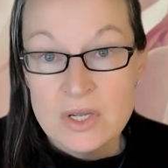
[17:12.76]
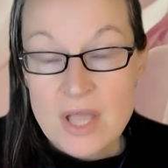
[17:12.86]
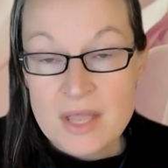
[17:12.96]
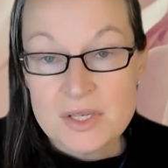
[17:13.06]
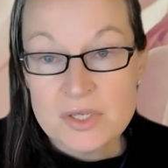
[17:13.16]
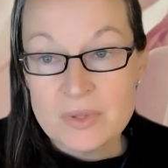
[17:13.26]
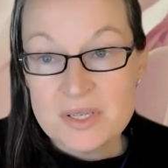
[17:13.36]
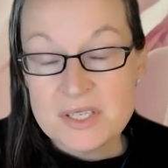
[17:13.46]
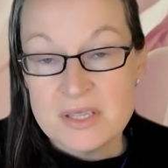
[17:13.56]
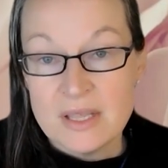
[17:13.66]
And so
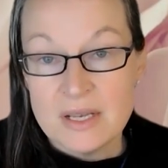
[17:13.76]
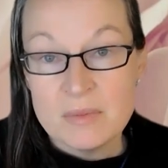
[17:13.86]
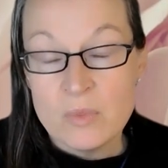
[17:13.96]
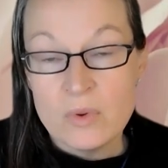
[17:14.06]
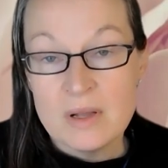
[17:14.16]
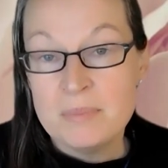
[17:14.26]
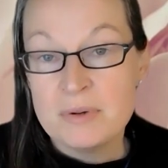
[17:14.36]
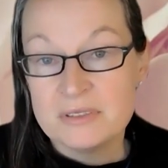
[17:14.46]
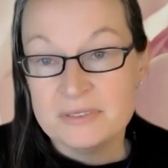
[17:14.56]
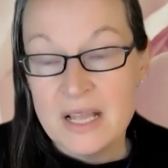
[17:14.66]
isn't that a more
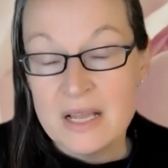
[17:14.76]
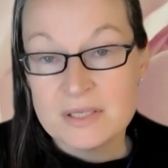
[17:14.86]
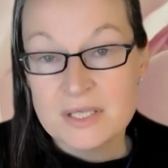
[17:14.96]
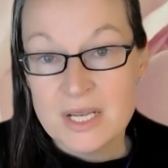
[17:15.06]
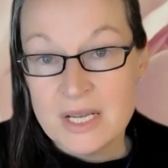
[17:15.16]
profound,